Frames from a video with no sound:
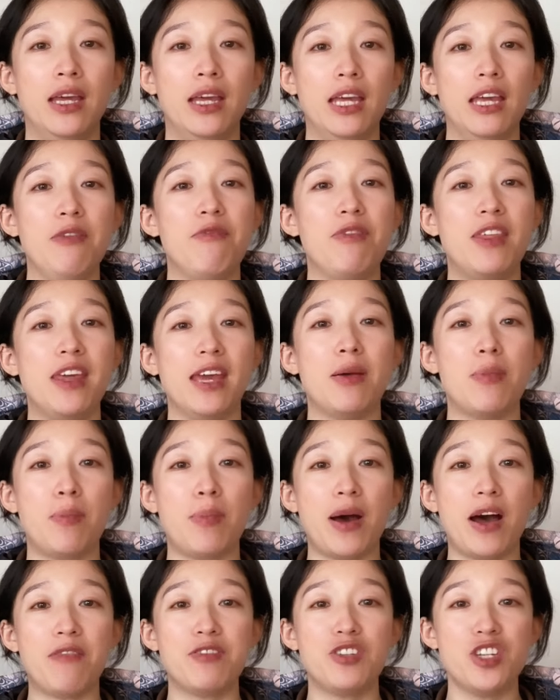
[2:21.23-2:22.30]
If the
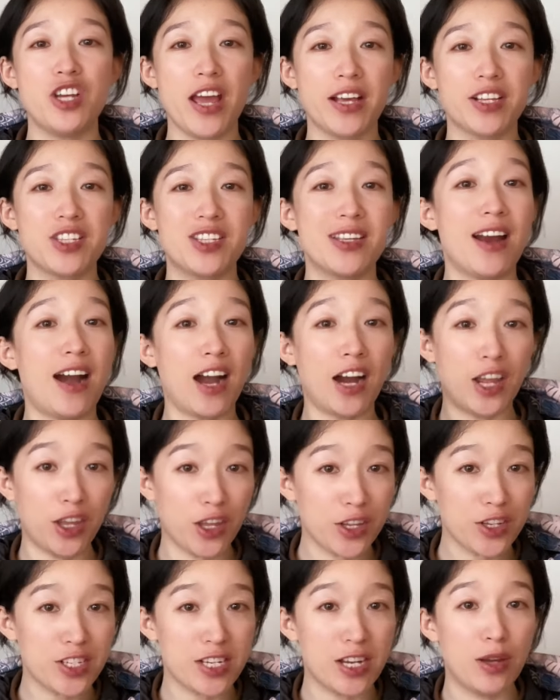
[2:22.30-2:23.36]
above checks are
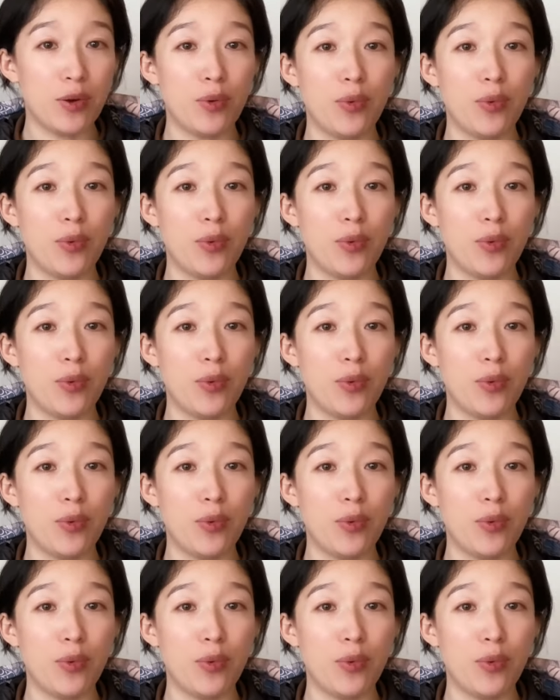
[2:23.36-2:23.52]
good,